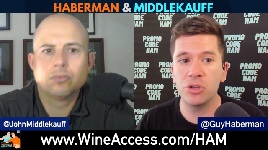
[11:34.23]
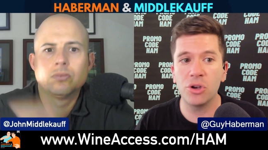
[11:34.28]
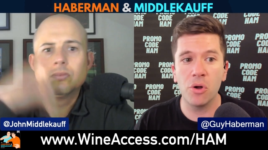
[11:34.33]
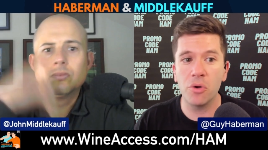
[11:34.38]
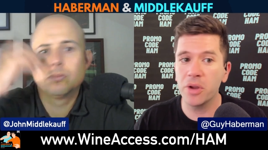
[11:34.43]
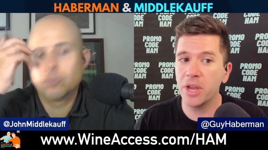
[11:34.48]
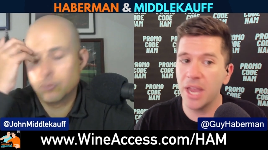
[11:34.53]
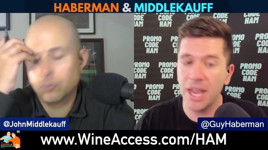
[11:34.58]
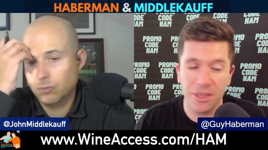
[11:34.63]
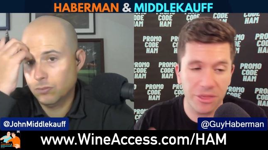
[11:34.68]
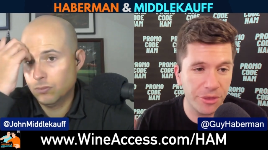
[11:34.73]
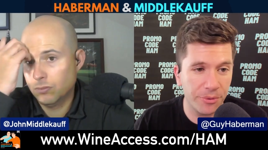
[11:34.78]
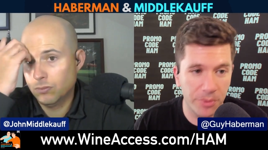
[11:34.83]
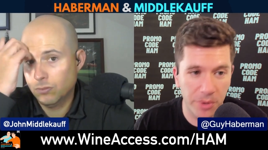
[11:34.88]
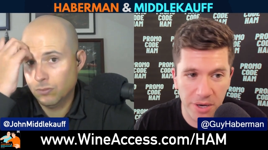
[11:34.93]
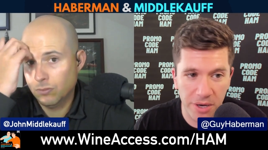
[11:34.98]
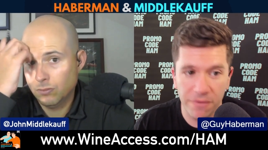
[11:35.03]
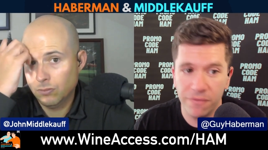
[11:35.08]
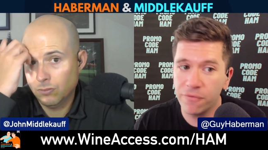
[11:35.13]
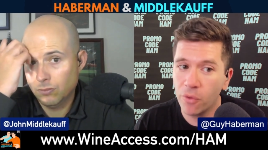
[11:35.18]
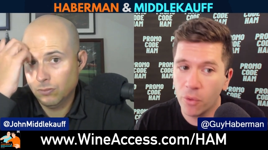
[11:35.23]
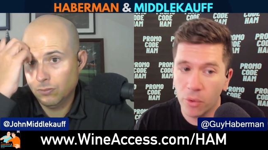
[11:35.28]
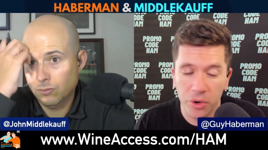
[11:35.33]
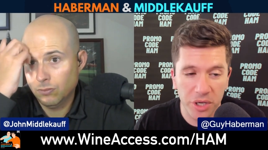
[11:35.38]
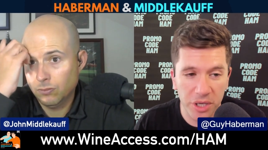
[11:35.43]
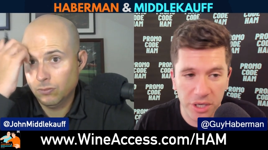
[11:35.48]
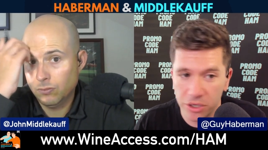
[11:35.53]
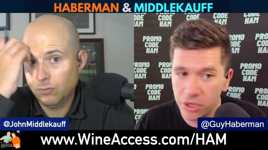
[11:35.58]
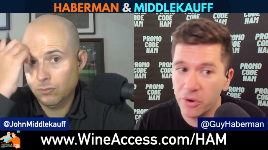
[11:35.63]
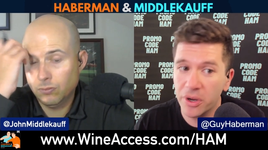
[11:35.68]
Speaker 1: don't get three, four,
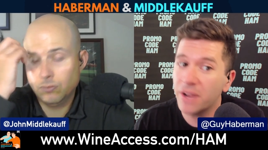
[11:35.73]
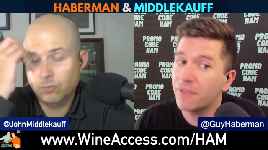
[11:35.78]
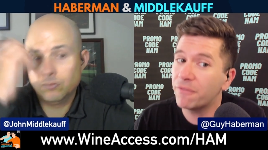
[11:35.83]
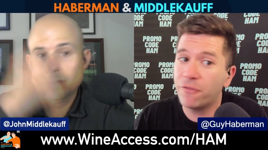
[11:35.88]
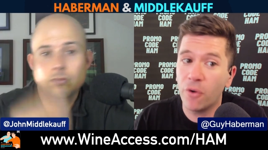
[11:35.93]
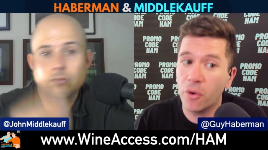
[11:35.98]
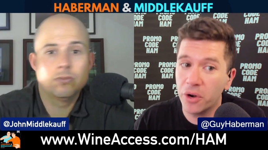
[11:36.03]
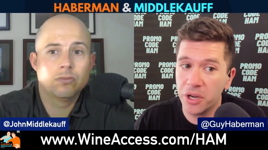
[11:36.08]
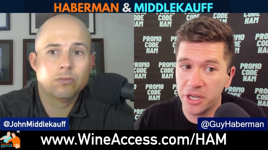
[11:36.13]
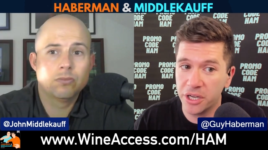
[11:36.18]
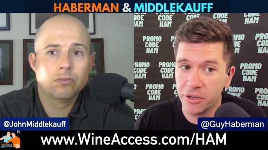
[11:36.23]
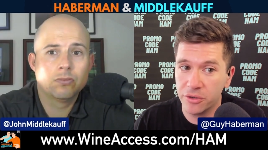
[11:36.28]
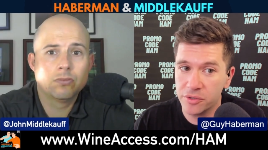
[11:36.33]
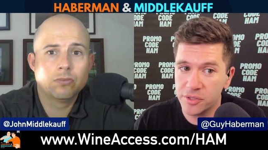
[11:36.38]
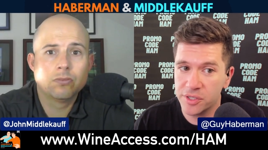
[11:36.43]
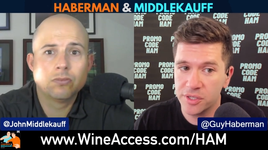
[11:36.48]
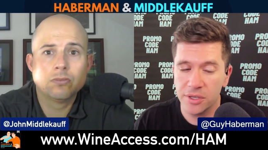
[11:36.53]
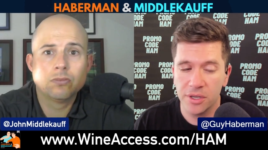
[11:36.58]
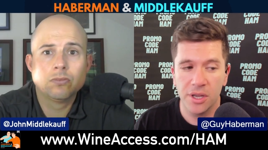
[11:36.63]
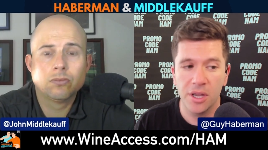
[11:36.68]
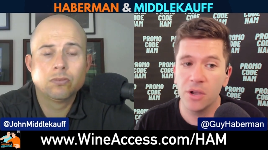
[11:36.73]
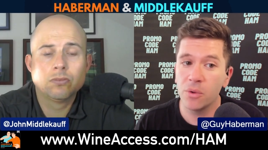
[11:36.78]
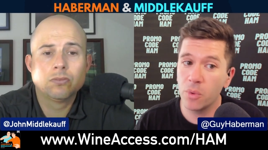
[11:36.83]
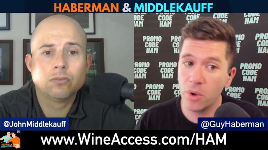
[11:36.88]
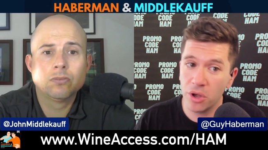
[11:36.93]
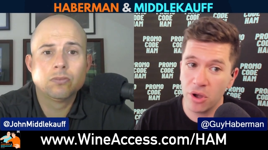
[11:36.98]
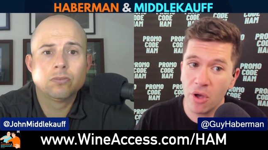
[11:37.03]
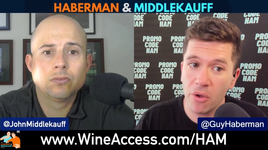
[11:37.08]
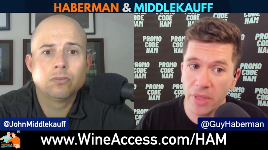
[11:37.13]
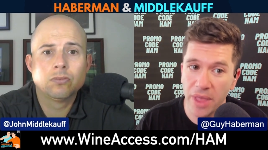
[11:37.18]
you don't get four years.
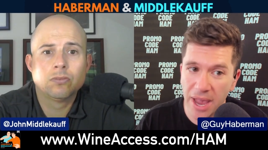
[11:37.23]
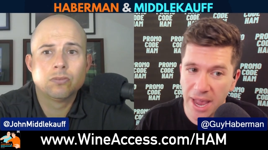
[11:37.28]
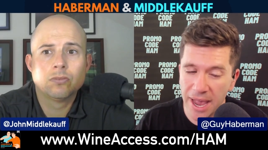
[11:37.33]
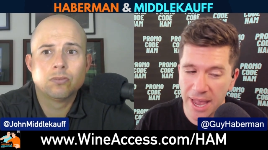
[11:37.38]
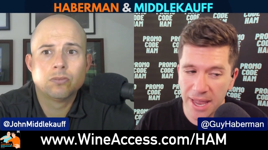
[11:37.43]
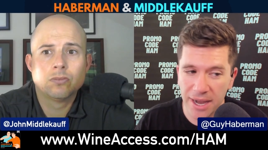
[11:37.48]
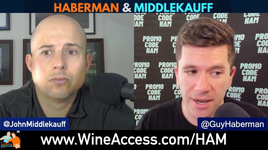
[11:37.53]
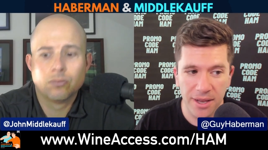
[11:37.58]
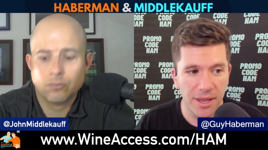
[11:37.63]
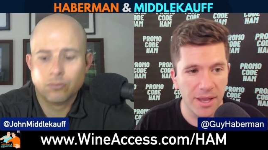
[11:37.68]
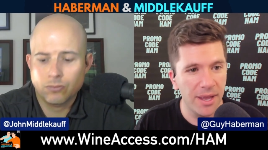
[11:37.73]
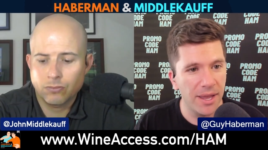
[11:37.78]
We know that.